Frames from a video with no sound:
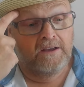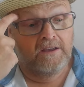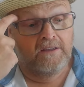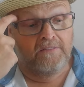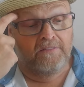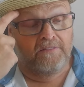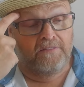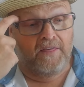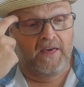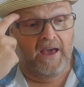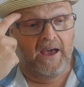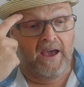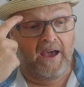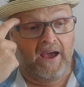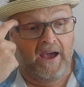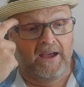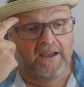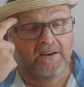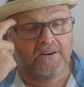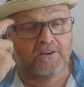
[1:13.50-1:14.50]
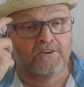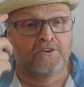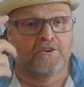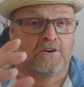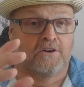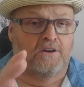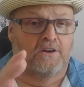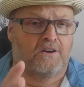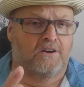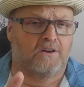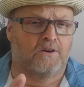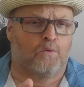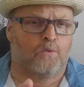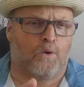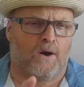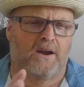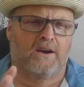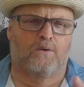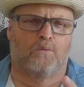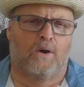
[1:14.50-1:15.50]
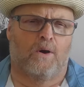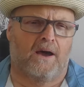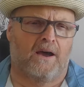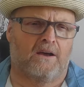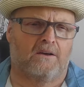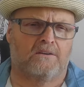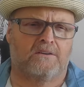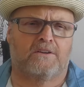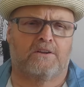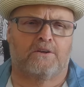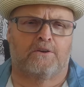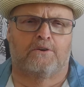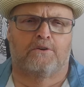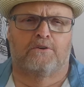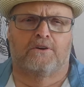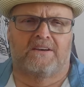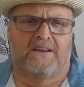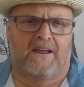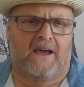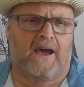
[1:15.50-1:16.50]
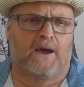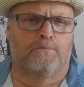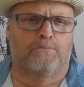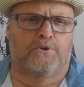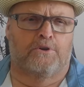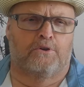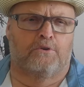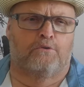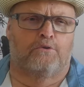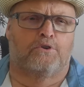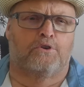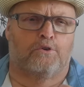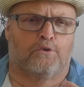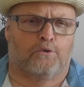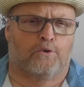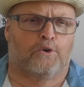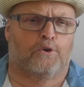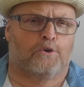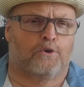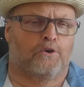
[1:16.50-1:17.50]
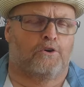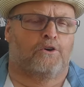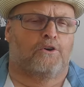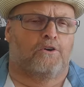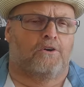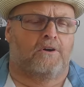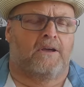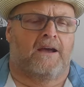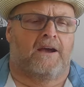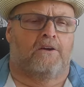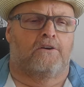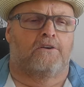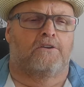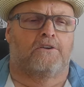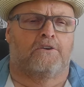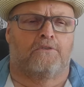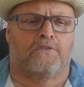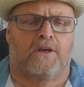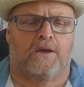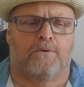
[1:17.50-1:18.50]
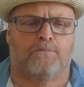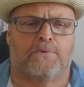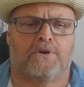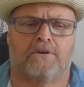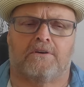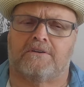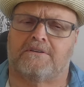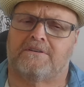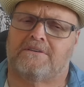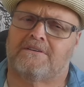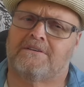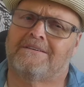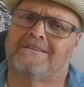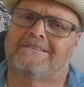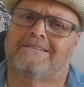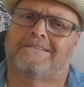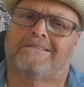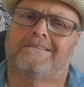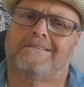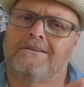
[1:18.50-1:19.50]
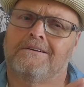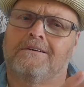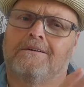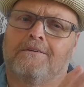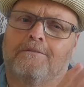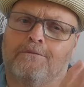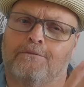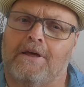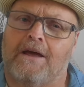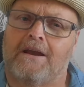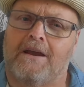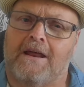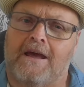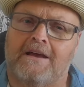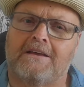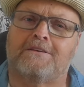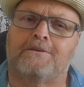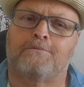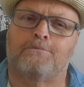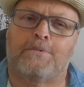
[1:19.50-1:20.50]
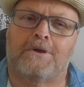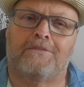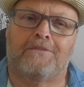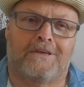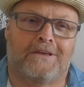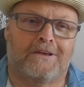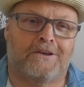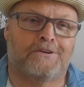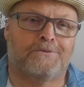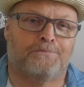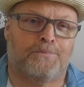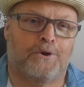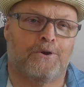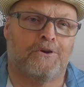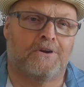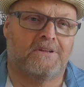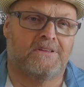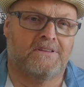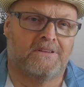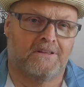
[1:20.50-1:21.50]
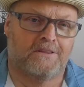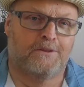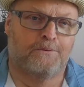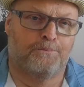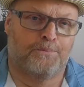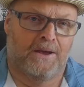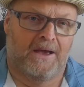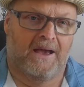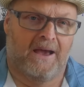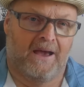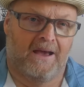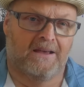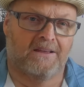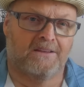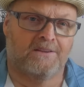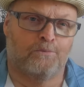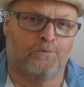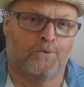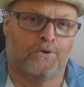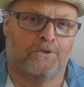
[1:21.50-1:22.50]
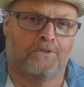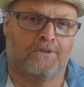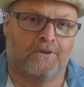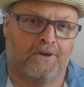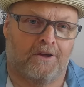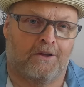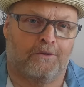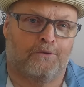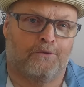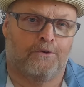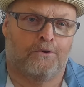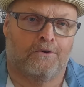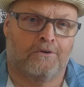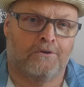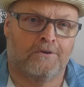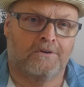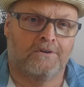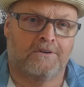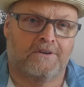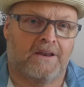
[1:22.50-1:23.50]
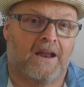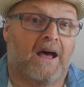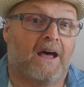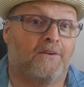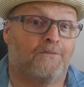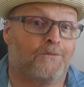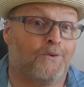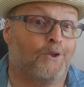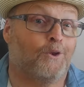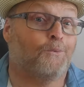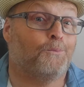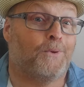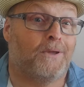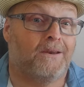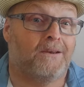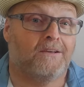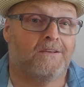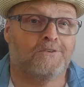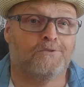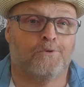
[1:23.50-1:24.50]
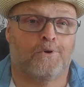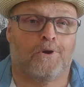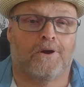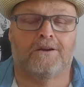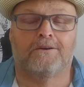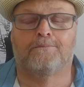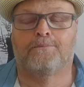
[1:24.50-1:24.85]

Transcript: That took quite a while to adapt to learn how to do that, because that hasn't been the experience in the past with other non-Filipinos, right?